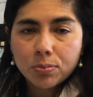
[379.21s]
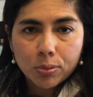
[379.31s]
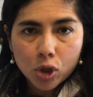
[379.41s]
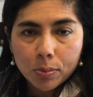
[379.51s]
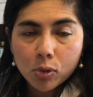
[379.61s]

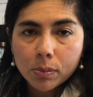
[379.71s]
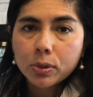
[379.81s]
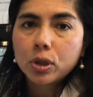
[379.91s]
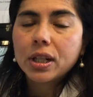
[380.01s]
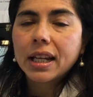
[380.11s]
more
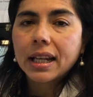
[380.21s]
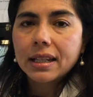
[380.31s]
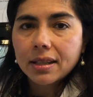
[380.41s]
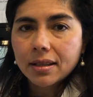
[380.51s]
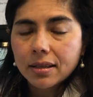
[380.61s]
burning
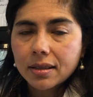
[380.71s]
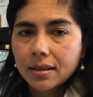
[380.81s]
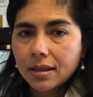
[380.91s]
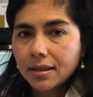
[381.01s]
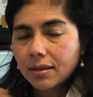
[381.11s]
and just
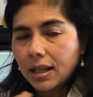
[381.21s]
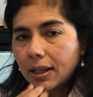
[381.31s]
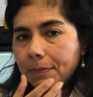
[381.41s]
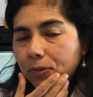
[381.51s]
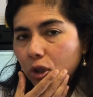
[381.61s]

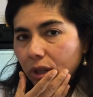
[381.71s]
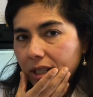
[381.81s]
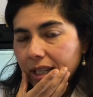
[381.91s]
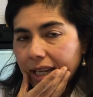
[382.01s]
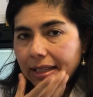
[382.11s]
you
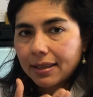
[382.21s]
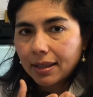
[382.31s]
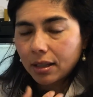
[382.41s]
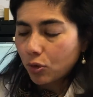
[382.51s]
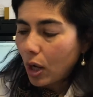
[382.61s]
can taste
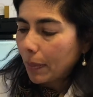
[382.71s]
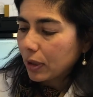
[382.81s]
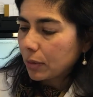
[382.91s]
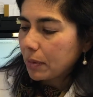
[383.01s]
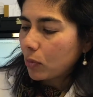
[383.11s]
the drop a
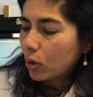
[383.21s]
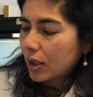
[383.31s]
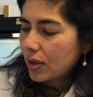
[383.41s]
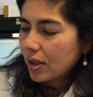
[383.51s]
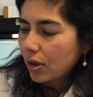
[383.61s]
little bit more.
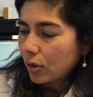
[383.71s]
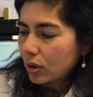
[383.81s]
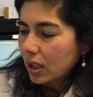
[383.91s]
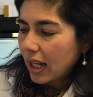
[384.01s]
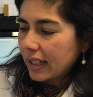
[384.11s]
So that's a
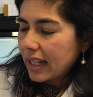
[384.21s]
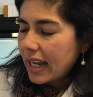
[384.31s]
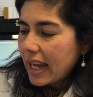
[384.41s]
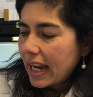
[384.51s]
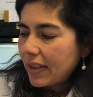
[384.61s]
third line.
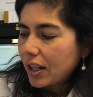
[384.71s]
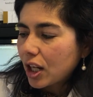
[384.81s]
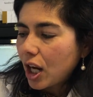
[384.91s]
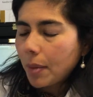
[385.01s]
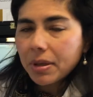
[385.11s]
And then
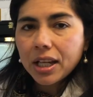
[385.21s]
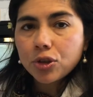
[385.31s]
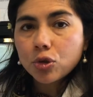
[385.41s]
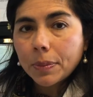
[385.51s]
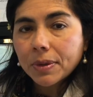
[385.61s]

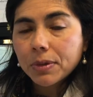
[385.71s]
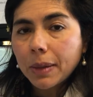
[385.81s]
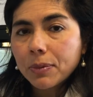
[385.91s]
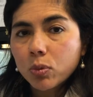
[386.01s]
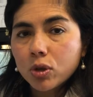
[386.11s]
combination drops,
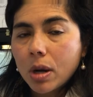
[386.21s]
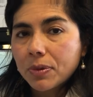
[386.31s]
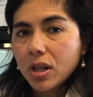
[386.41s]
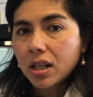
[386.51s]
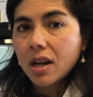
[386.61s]
sometimes one
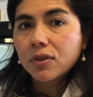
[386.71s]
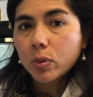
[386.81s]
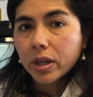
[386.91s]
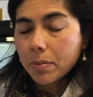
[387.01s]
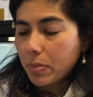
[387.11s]
drop's not enough, so
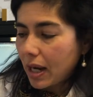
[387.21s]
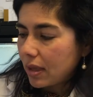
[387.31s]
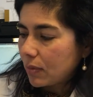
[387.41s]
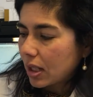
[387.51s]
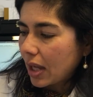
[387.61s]
we combine
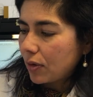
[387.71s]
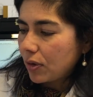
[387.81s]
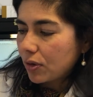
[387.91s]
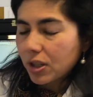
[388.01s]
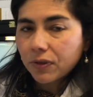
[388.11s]
them together,
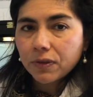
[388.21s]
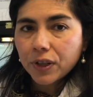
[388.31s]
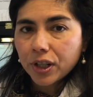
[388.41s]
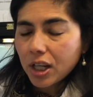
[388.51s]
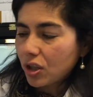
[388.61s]
and there's different
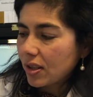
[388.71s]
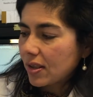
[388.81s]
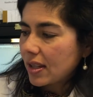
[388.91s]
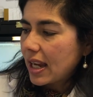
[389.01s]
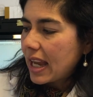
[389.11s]
variations.